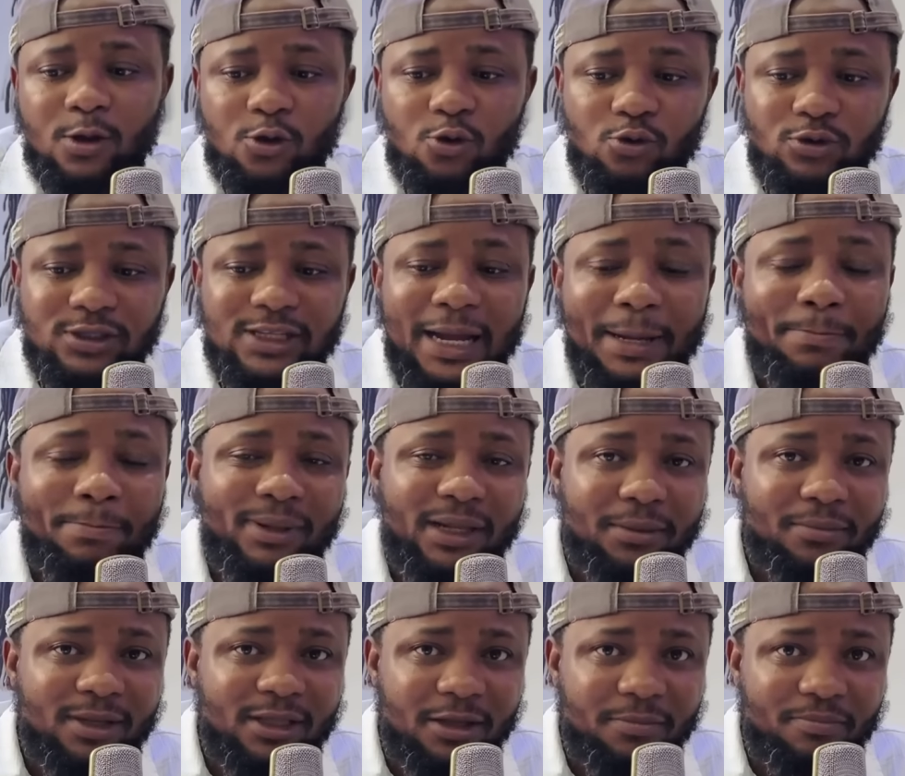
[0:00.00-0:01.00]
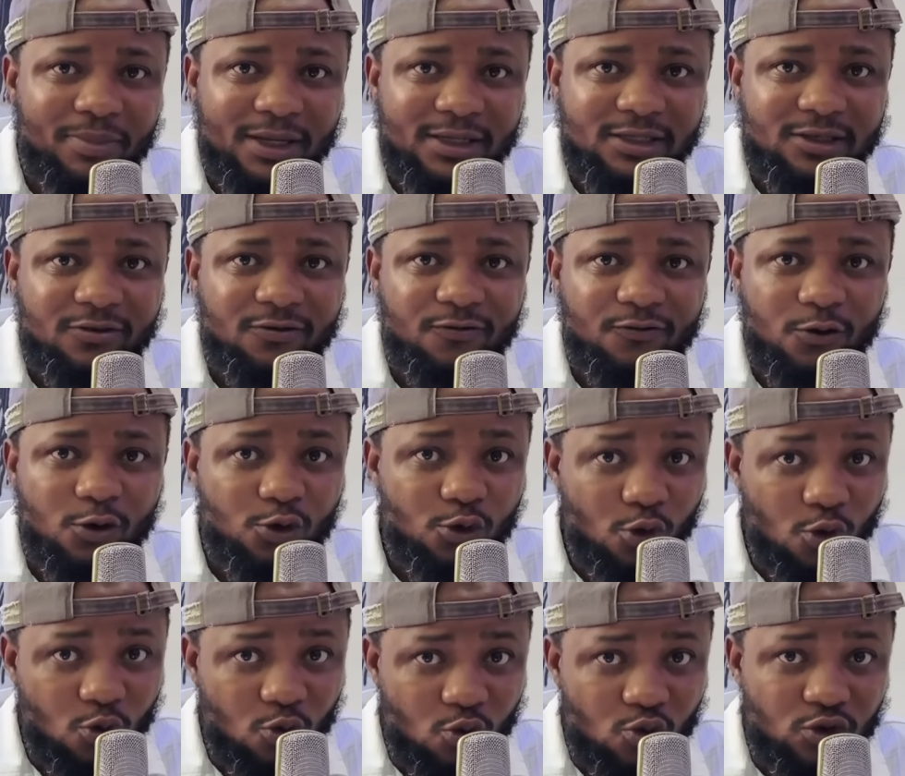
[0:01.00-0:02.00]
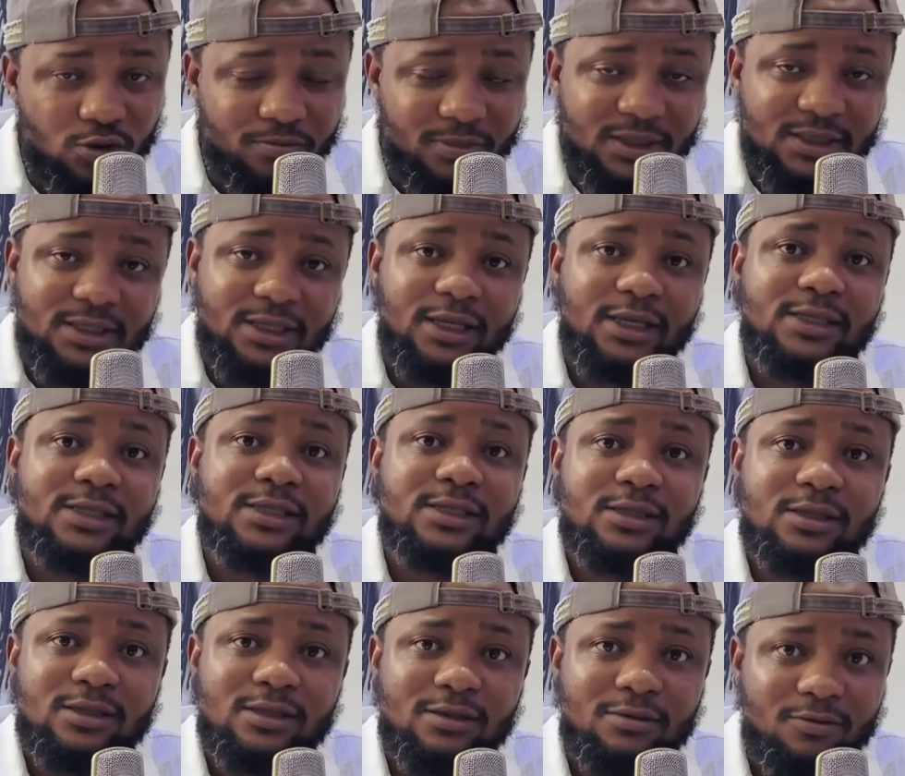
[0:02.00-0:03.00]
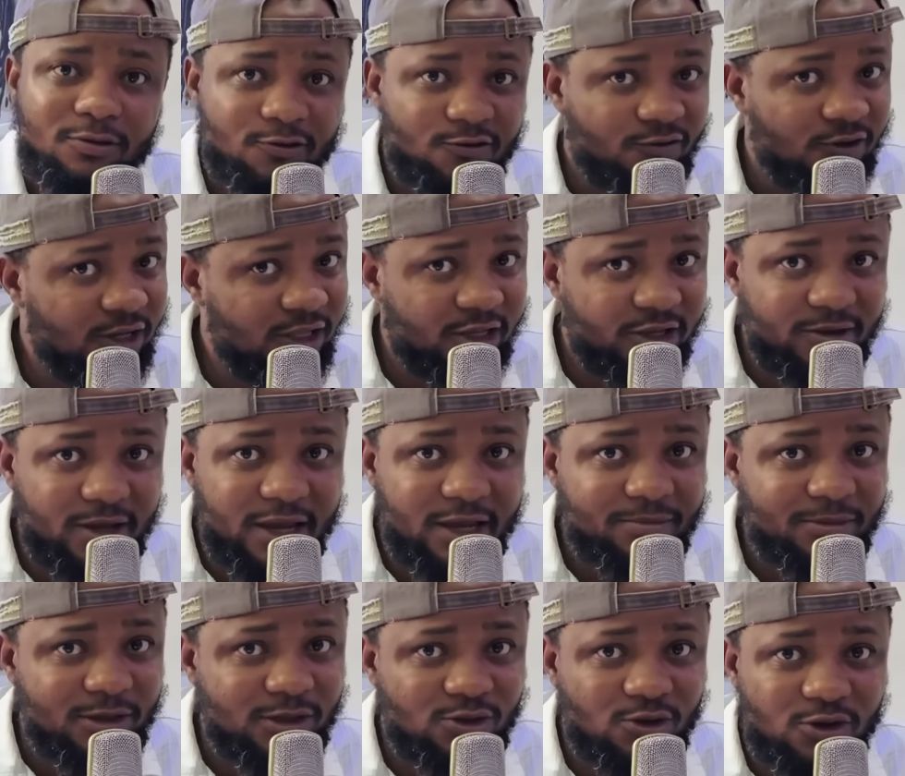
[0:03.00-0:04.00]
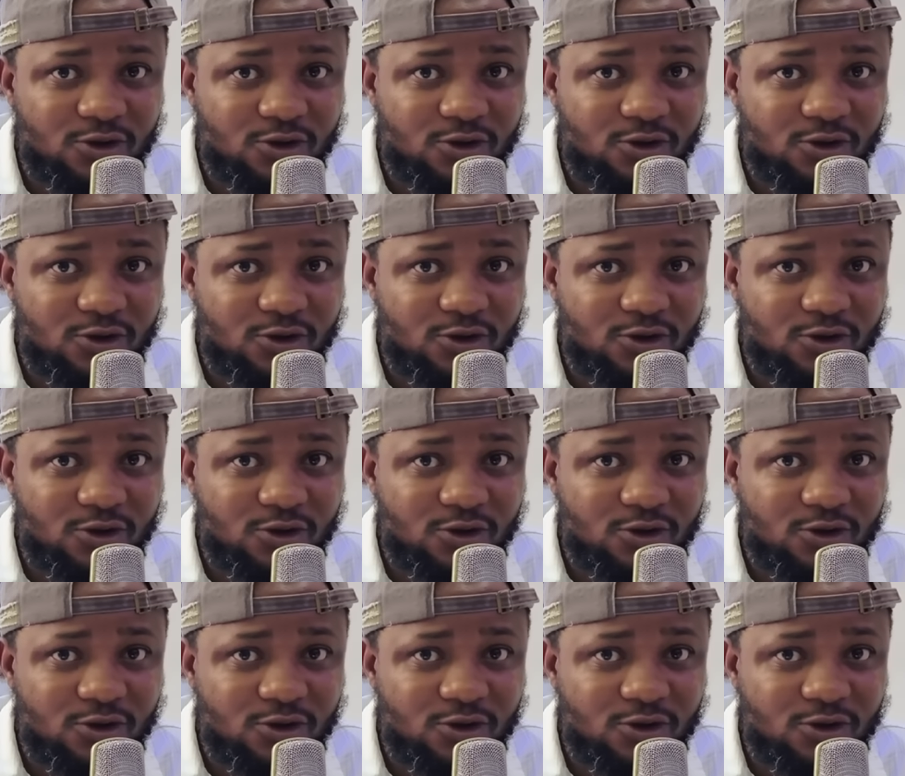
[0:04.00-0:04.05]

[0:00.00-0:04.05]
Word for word: you start blaming the person for your own mistakes. V D M is